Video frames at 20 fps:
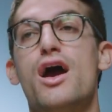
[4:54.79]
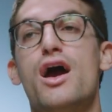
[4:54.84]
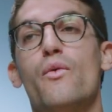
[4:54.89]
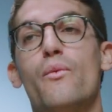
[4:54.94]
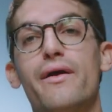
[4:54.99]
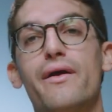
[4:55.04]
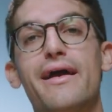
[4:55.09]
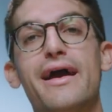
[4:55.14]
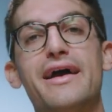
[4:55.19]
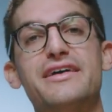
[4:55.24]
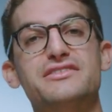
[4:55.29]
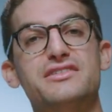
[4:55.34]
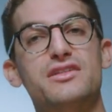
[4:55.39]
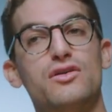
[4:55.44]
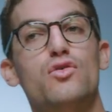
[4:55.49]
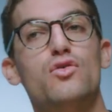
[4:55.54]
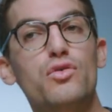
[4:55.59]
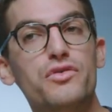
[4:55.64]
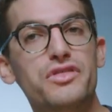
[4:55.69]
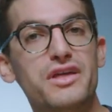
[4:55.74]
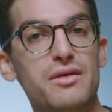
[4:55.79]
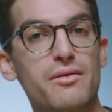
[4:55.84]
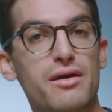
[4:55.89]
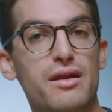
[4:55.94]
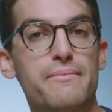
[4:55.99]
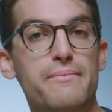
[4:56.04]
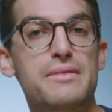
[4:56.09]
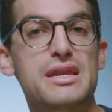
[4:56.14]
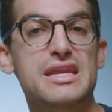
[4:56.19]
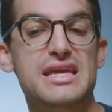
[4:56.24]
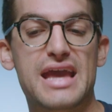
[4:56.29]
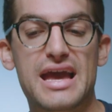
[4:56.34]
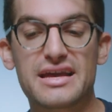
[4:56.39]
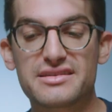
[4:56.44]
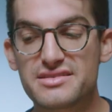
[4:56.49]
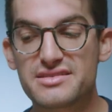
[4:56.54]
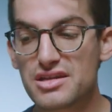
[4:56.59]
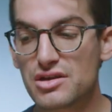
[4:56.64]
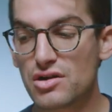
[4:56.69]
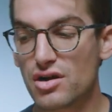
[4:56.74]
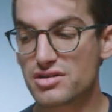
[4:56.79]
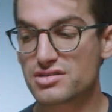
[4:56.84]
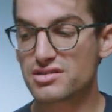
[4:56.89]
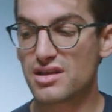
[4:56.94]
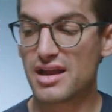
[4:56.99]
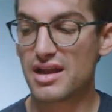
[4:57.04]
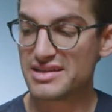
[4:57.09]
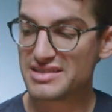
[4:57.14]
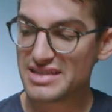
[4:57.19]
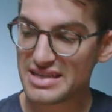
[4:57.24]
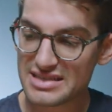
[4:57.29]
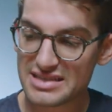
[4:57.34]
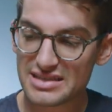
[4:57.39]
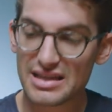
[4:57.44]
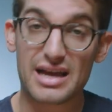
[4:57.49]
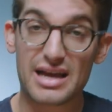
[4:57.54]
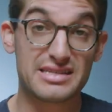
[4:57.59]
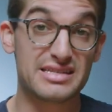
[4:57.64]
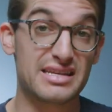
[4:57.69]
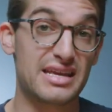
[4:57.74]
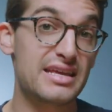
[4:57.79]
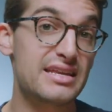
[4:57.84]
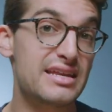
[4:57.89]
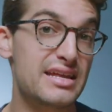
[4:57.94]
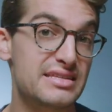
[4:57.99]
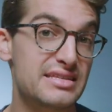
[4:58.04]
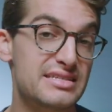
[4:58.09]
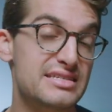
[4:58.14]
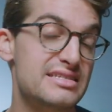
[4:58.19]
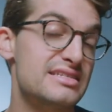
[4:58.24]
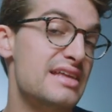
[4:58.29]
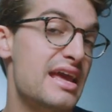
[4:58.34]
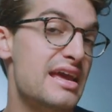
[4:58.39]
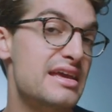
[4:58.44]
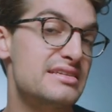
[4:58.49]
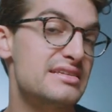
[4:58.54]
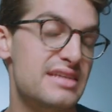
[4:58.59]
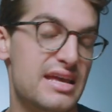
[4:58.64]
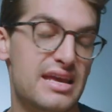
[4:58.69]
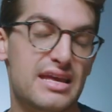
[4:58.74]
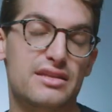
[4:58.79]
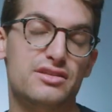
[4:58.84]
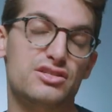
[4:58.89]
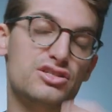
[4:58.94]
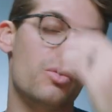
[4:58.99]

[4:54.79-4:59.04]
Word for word: Whereas the cool thing about a mini SD card slot is it slides in and stays in.